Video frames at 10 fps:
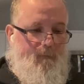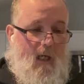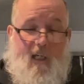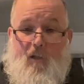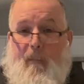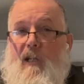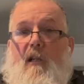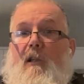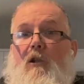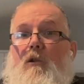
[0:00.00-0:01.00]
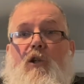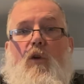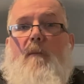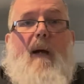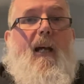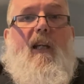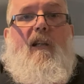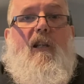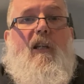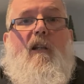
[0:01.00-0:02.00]
And he basically turned the truck back
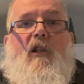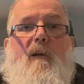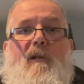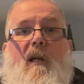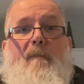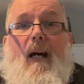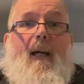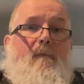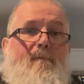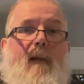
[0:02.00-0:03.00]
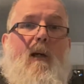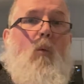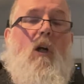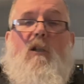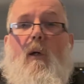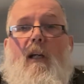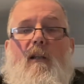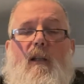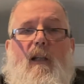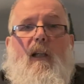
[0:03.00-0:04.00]
into the dealership, said bye, and walked away.
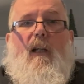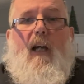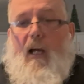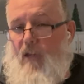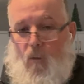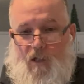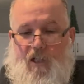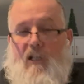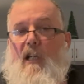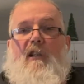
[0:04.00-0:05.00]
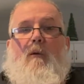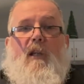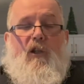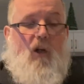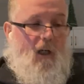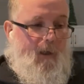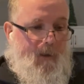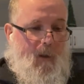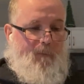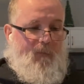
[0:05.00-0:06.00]
And they were sitting there with the truck.
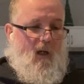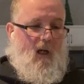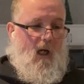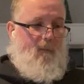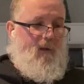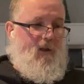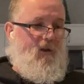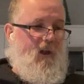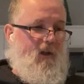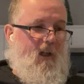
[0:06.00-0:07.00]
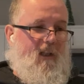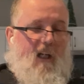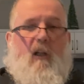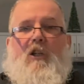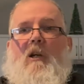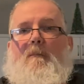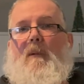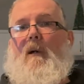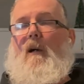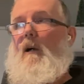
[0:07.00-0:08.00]
The
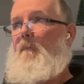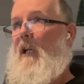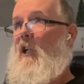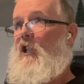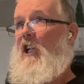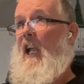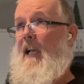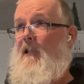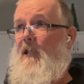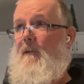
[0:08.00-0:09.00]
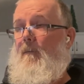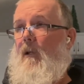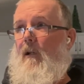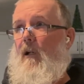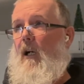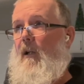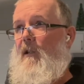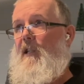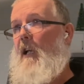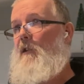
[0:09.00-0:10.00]
dealership, being Sheehan's, the
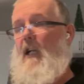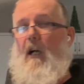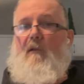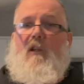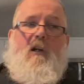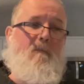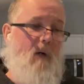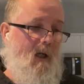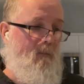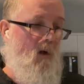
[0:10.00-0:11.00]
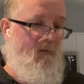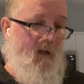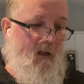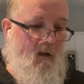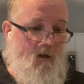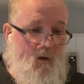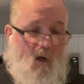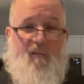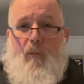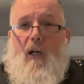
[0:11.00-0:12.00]
sales guy over there, and Mike Murphy, who
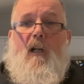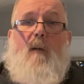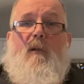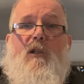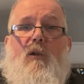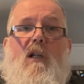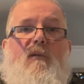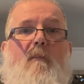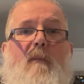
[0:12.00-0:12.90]
I've bought a couple of trucks from